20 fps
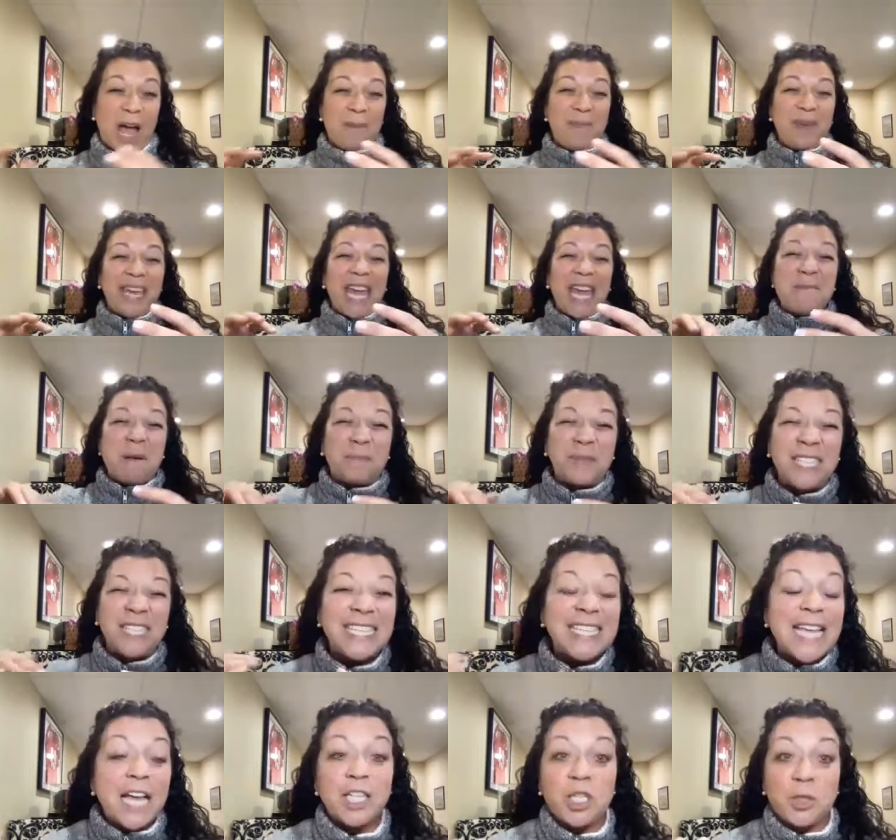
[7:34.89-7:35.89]
I became
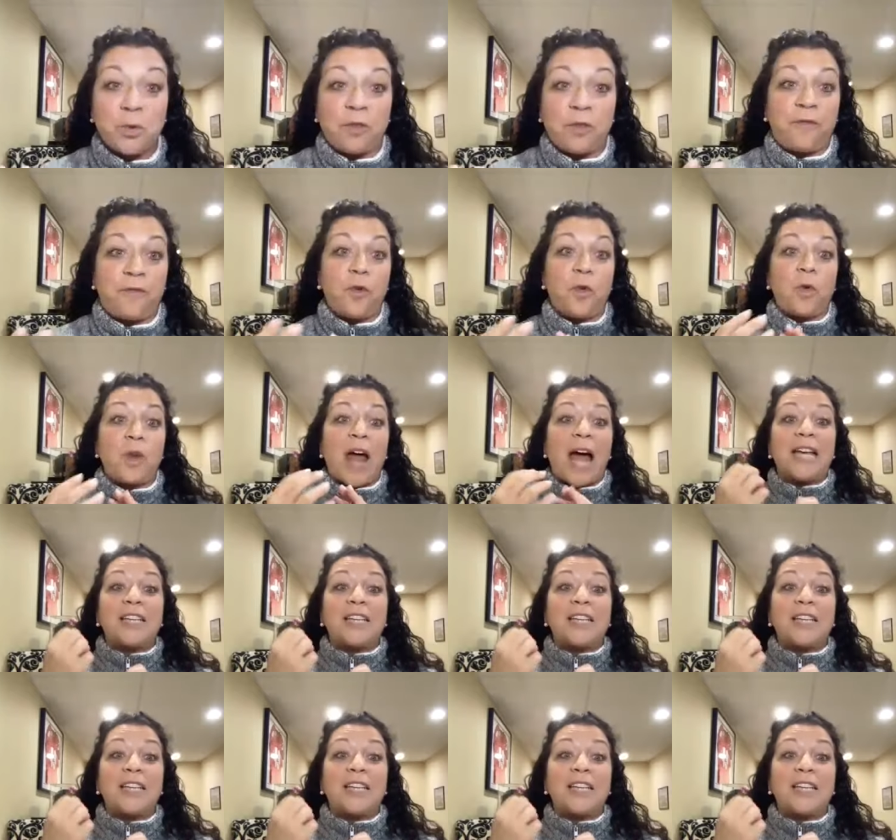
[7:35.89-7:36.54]
obsessed with food.